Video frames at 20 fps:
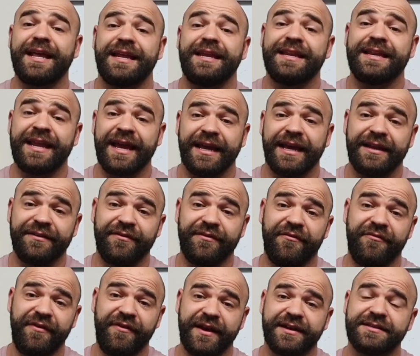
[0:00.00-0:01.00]
any negative
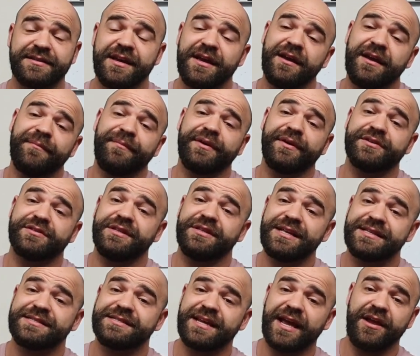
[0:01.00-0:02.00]
effects. Because
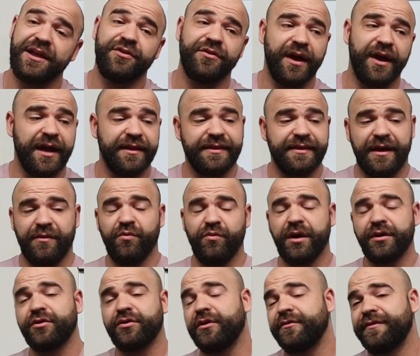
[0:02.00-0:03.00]
let's say you had that
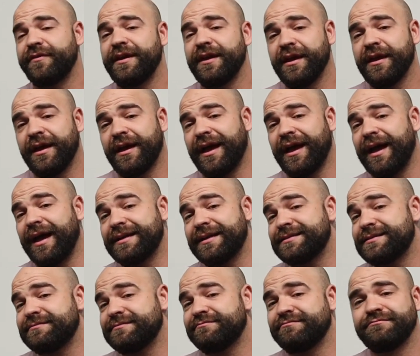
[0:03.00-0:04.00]
one coffee
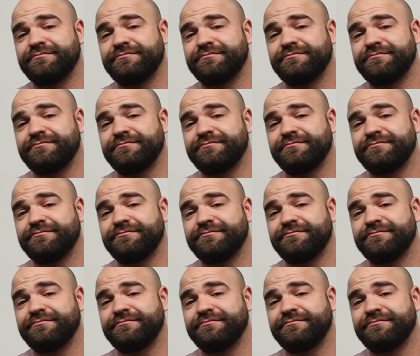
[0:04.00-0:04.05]
at